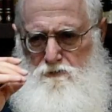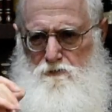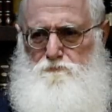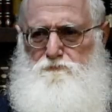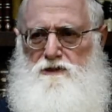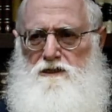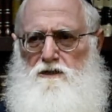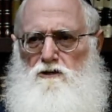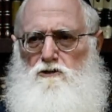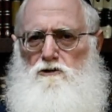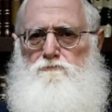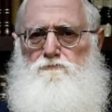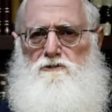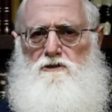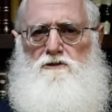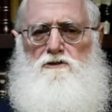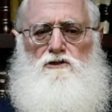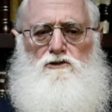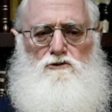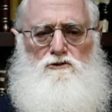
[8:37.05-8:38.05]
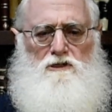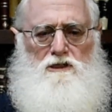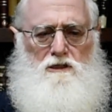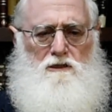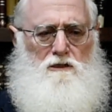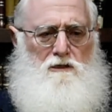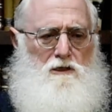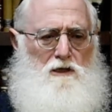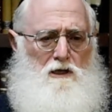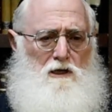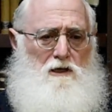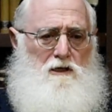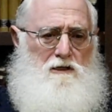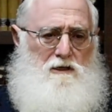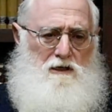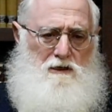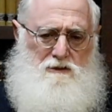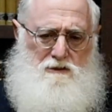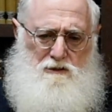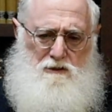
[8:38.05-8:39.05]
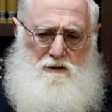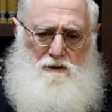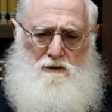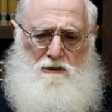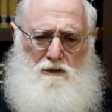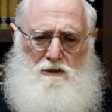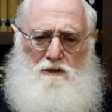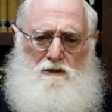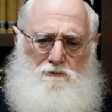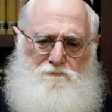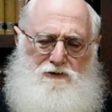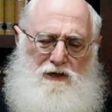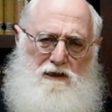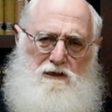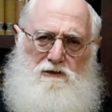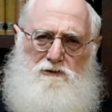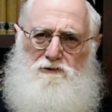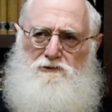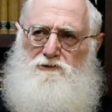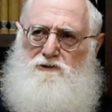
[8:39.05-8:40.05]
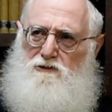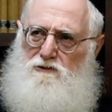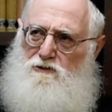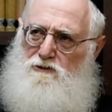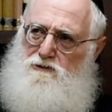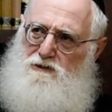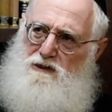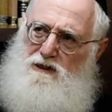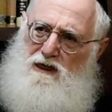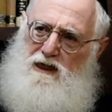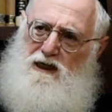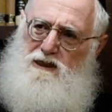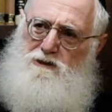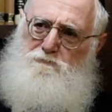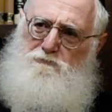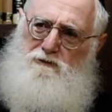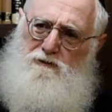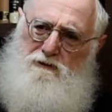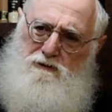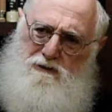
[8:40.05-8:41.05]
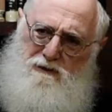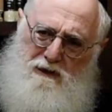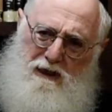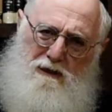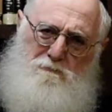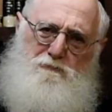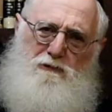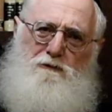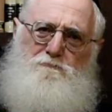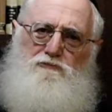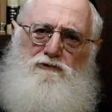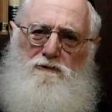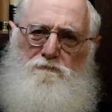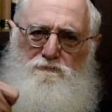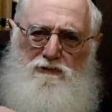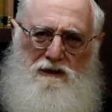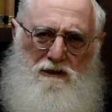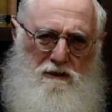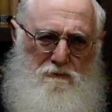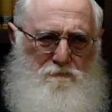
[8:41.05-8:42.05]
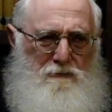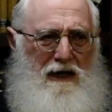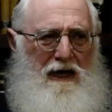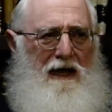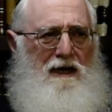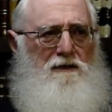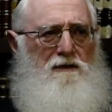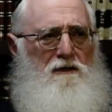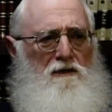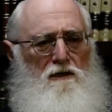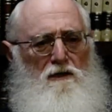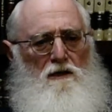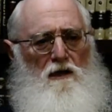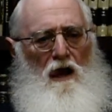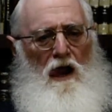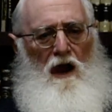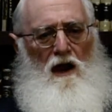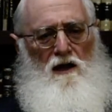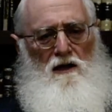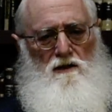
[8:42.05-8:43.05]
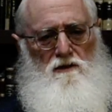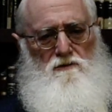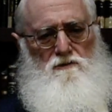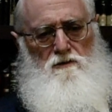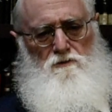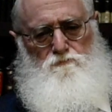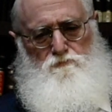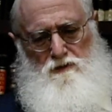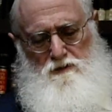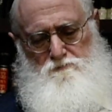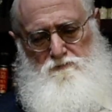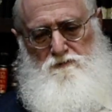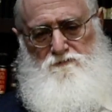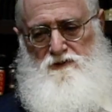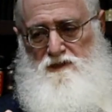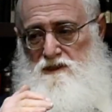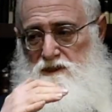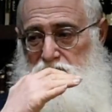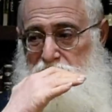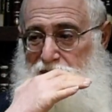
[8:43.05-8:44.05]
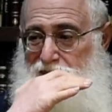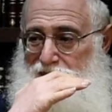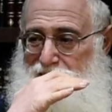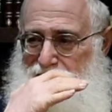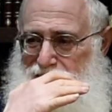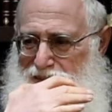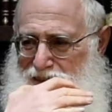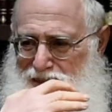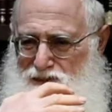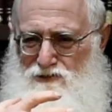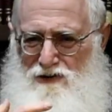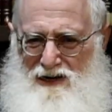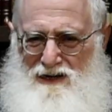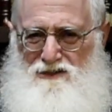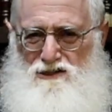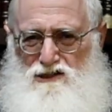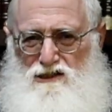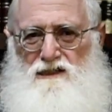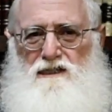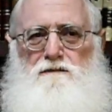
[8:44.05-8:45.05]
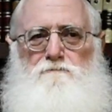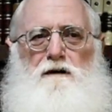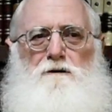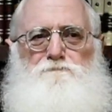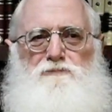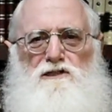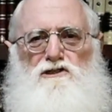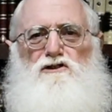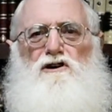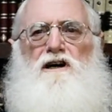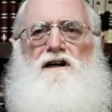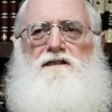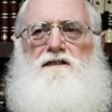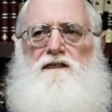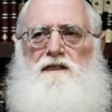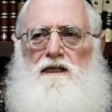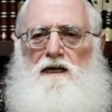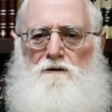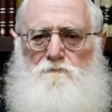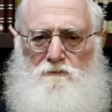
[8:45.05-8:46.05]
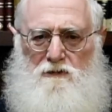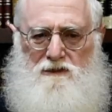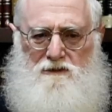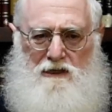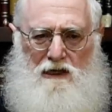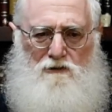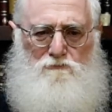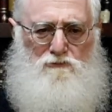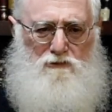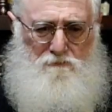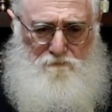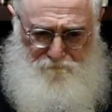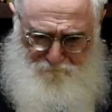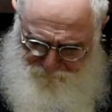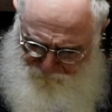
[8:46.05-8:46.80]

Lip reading: you'll bring home the Nakuda, that the fellow used to go to the hospital to take people, bring them back, the people visiting, and he said, try to cheer them up and talk to them, and they would